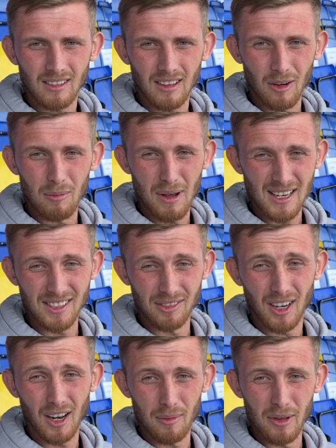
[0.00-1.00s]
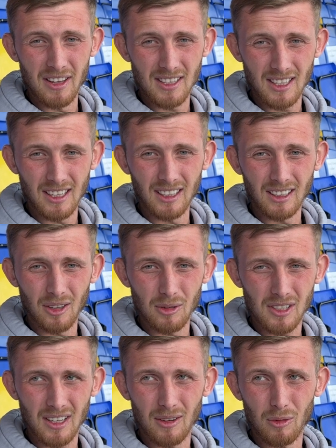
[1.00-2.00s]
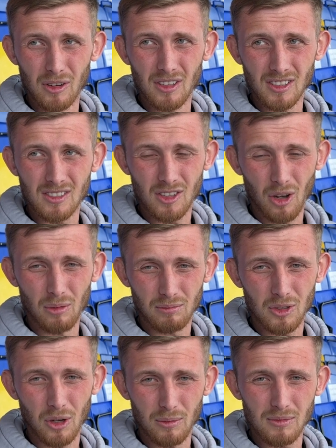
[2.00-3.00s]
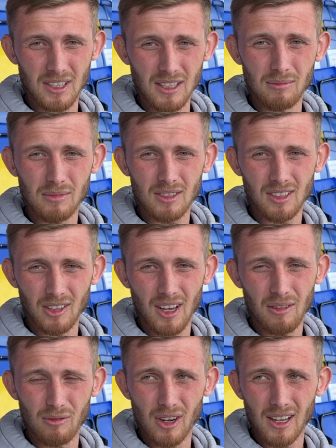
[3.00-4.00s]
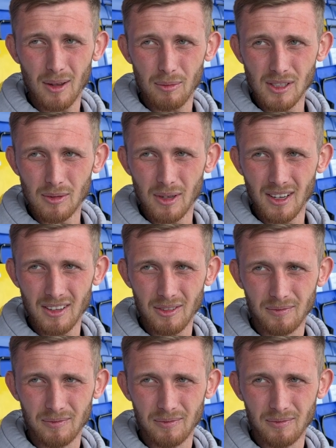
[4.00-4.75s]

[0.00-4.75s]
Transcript: They're a massive club in this league, I would say, one of the top, top teams. So yeah, I'm really happy to be here.